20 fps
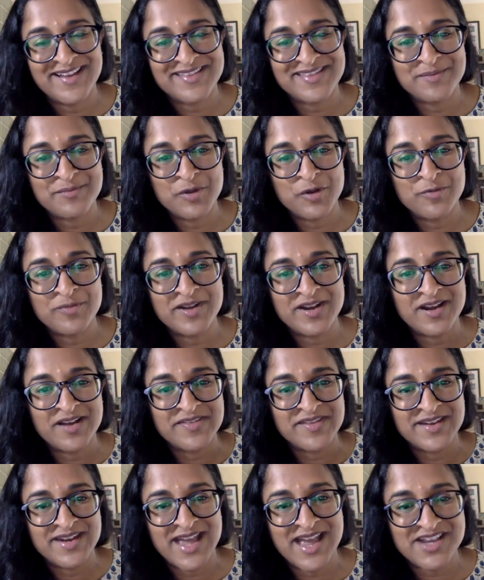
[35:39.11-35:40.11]
at the moment
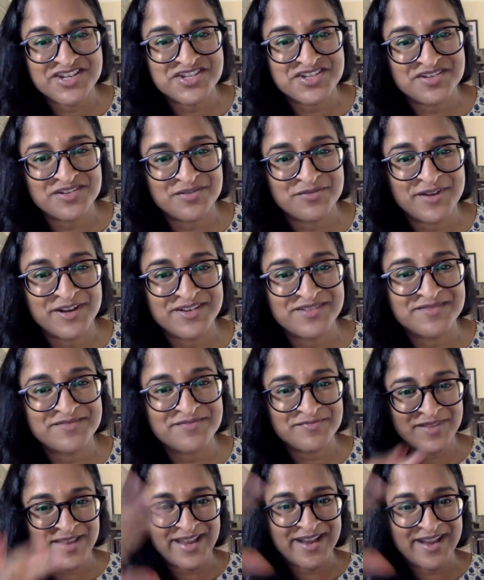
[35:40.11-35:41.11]
on the national re-
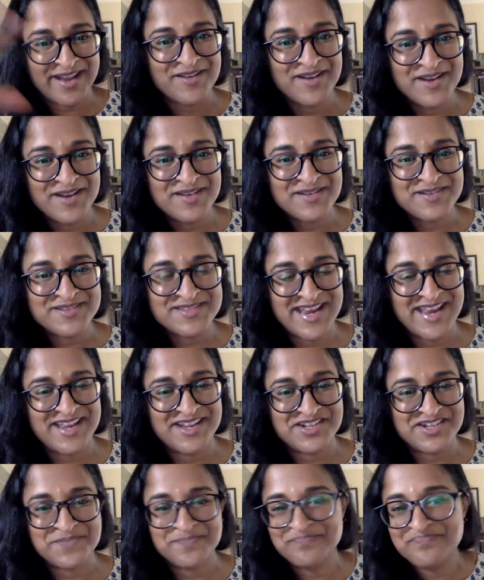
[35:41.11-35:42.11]
like
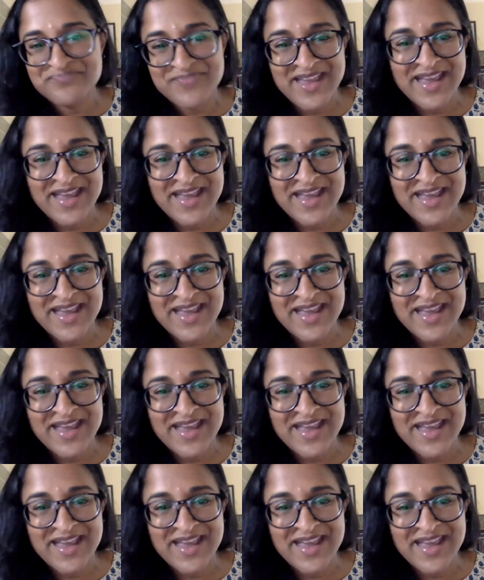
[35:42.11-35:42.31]
stage?